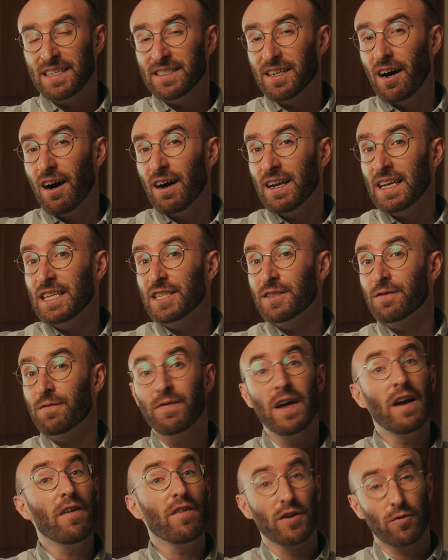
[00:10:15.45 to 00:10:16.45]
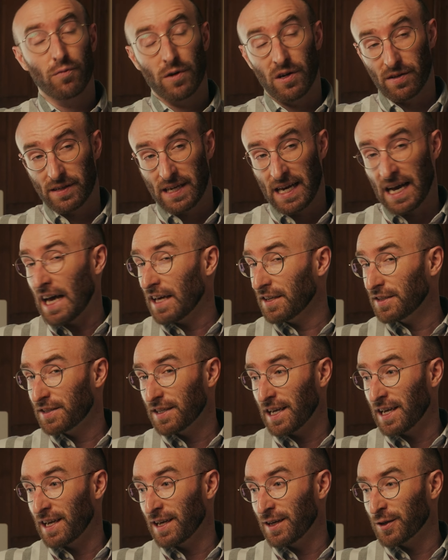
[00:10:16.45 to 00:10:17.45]
DeHaan is very well cast
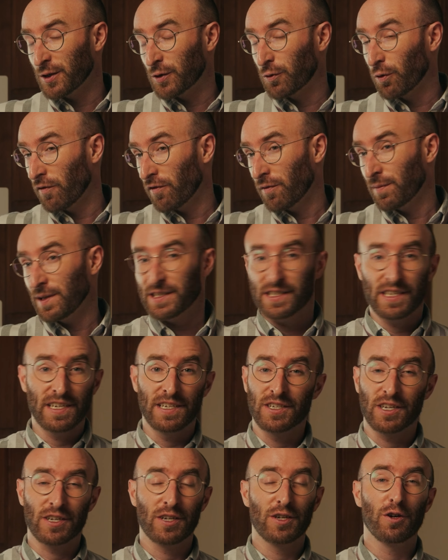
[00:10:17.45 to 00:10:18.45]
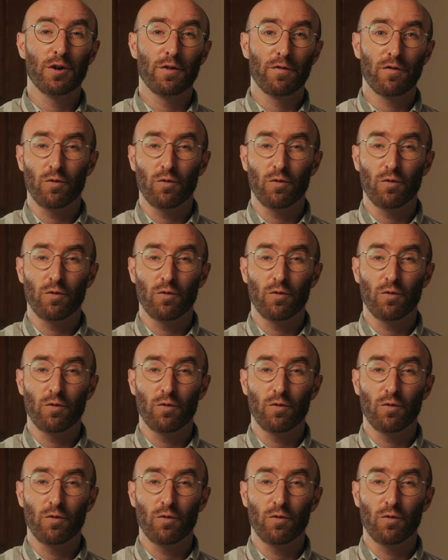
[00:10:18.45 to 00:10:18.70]
in Gore Verbinski's A Cure for